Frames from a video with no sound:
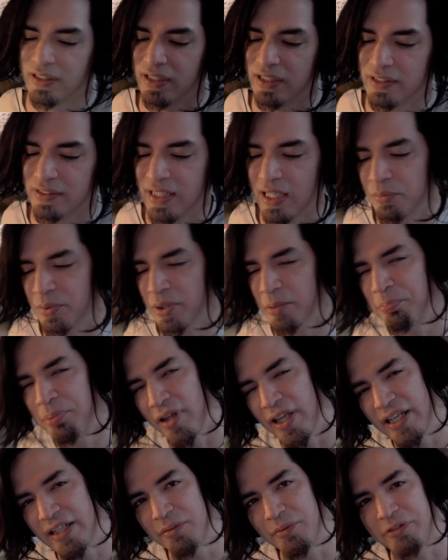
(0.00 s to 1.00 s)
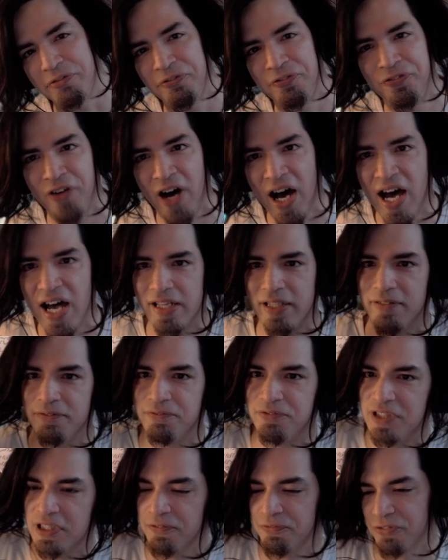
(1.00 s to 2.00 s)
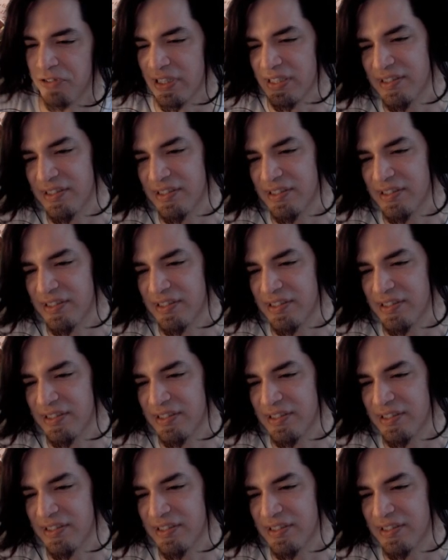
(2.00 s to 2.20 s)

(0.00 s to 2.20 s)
that we're playing with 5 different